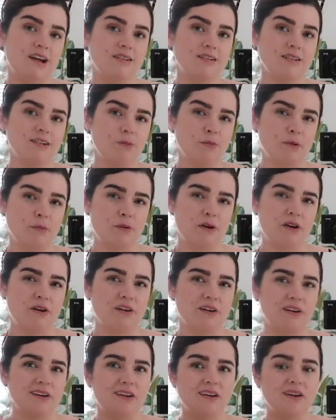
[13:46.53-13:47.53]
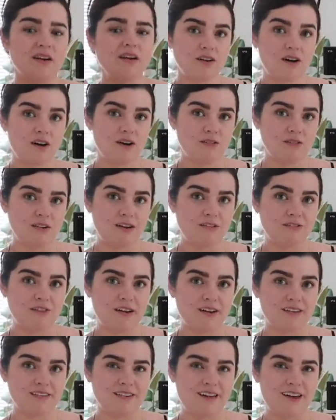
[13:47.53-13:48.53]
It's a little bit broken, can't really
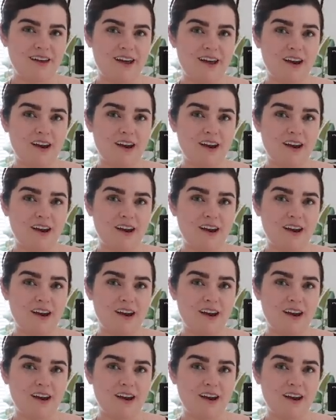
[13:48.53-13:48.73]
fix it.